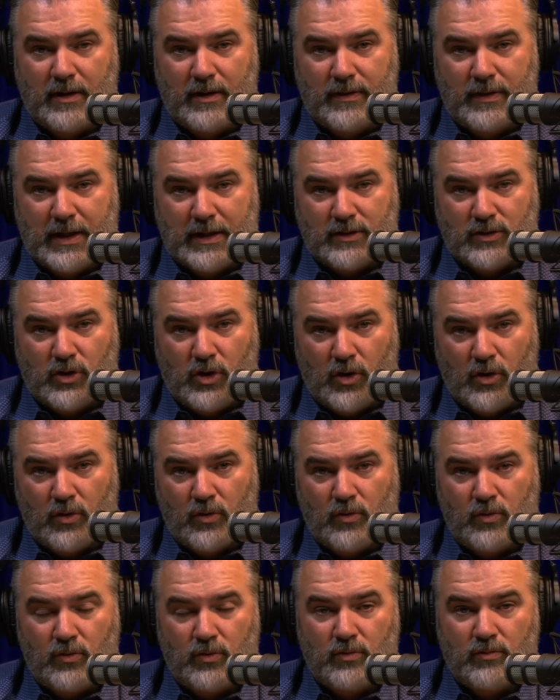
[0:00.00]
that
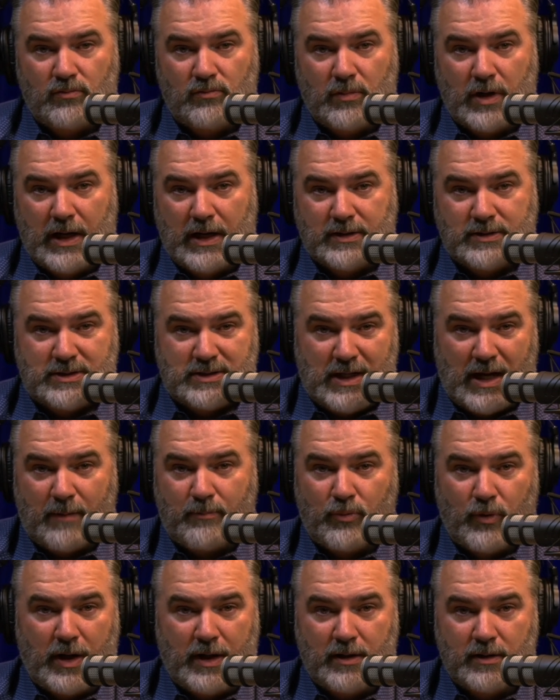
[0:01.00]
go and
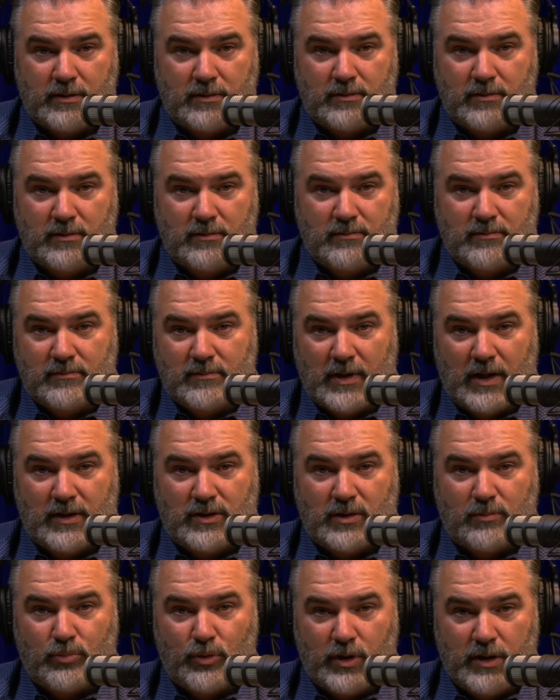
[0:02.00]
stop right at
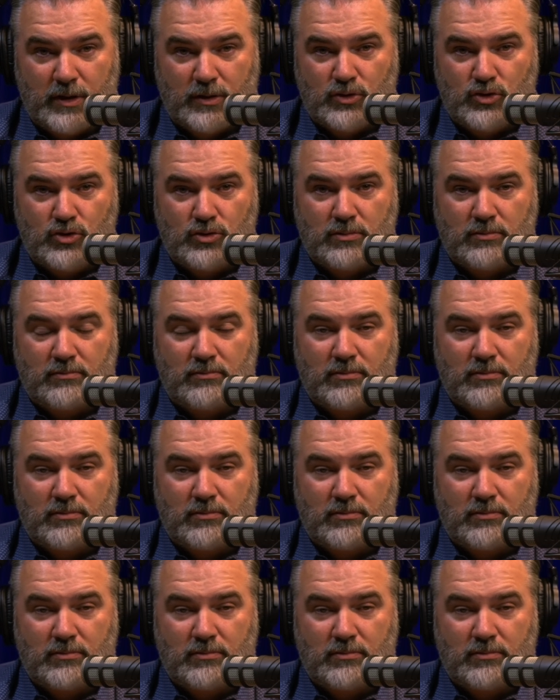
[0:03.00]
the bridge.